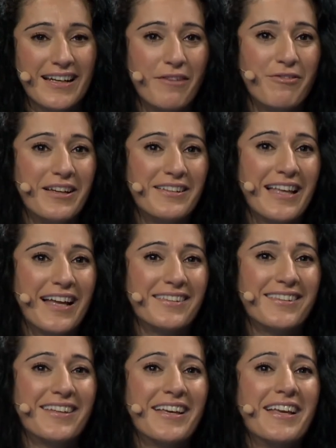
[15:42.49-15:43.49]
And I think
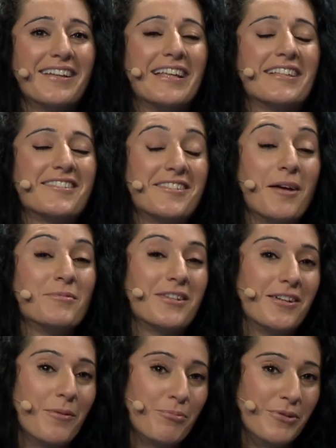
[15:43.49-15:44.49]
that sums
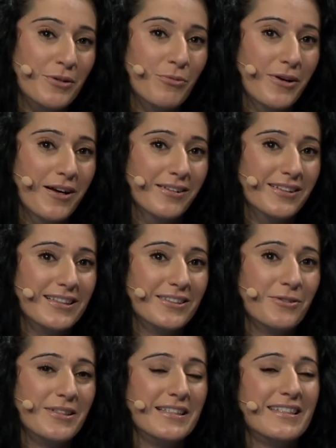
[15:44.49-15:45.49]
it up pretty well.
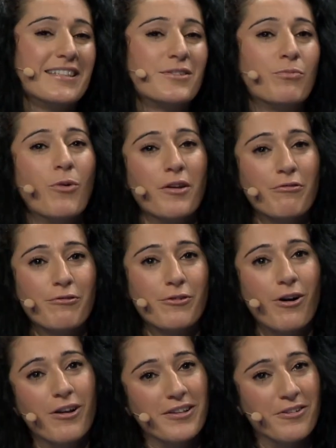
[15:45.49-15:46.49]
So it's one
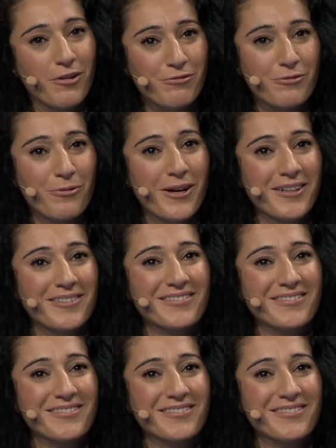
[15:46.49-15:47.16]
for all and all for one.